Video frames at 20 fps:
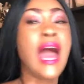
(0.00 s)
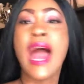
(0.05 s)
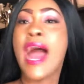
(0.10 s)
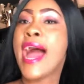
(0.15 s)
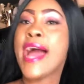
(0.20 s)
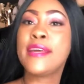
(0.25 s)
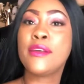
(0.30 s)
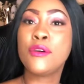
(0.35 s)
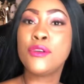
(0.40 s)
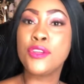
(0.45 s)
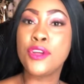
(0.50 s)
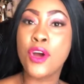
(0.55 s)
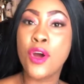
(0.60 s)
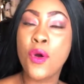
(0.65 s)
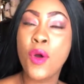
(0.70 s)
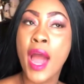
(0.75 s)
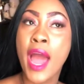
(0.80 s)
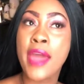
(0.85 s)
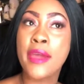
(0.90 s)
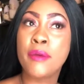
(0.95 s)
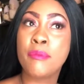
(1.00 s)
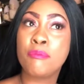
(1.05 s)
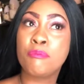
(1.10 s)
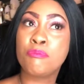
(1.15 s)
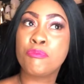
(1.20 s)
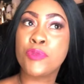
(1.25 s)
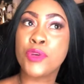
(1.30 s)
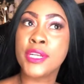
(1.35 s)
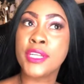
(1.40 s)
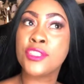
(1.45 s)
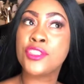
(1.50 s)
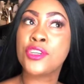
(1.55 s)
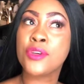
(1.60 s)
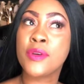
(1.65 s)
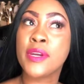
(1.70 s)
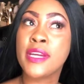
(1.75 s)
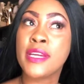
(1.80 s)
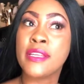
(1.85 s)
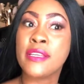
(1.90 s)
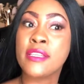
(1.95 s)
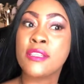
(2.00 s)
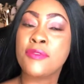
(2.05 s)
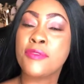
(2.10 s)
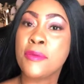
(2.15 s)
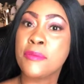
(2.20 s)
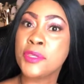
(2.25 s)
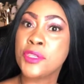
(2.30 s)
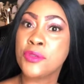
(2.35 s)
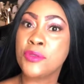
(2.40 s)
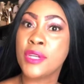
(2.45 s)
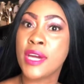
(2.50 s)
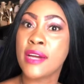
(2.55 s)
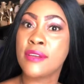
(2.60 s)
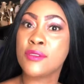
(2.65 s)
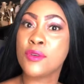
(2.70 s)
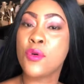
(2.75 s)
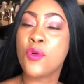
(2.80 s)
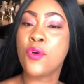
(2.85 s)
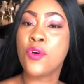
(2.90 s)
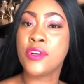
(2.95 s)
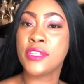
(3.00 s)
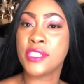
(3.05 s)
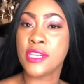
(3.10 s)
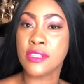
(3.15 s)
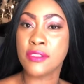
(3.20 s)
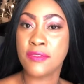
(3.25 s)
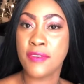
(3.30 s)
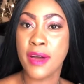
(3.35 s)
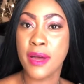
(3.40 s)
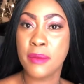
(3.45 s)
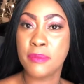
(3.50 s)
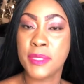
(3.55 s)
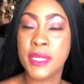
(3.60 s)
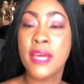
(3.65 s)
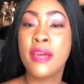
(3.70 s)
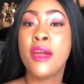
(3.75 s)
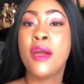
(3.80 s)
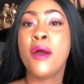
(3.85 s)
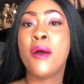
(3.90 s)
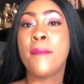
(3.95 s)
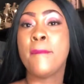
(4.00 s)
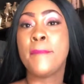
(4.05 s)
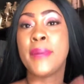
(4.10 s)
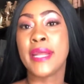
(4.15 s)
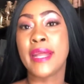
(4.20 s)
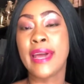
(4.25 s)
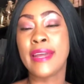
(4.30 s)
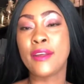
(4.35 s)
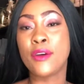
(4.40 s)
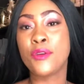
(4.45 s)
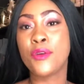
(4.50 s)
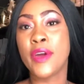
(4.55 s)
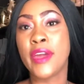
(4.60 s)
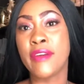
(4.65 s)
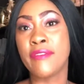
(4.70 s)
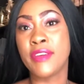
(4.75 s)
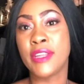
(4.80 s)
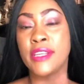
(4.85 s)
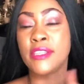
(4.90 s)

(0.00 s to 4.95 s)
I don't know. I am pretty sure it is from Shoe Dazzle or Just Fubs, but I don't know if it is